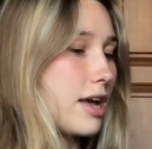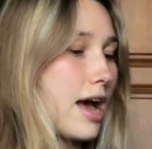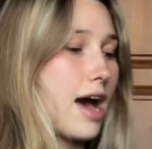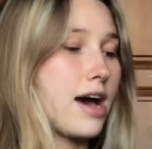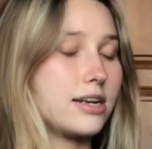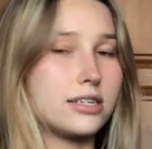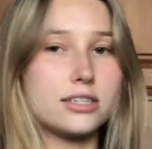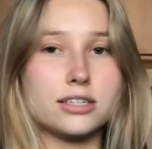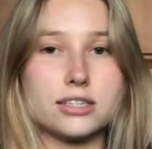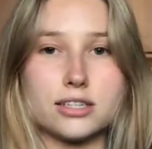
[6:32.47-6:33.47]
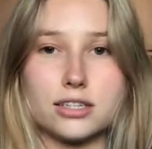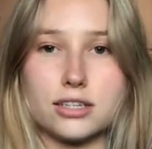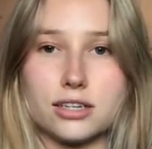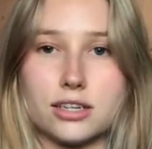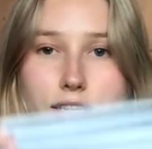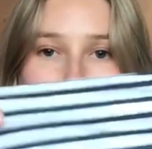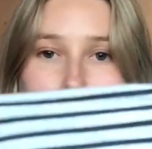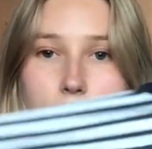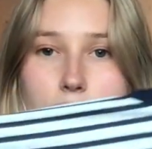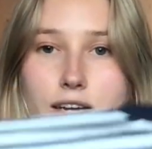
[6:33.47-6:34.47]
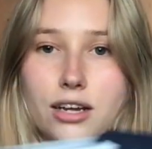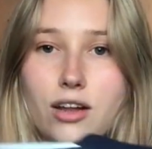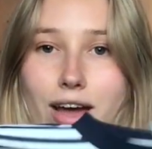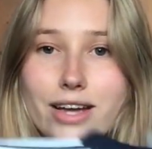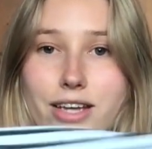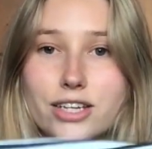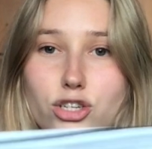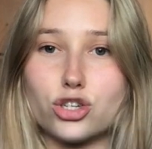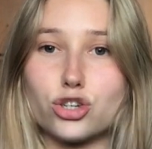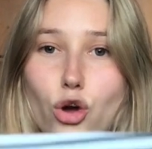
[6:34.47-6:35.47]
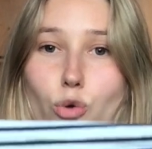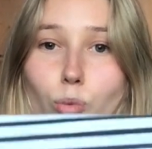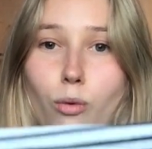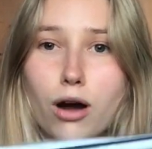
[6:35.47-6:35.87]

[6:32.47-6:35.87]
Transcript: And like, it's so,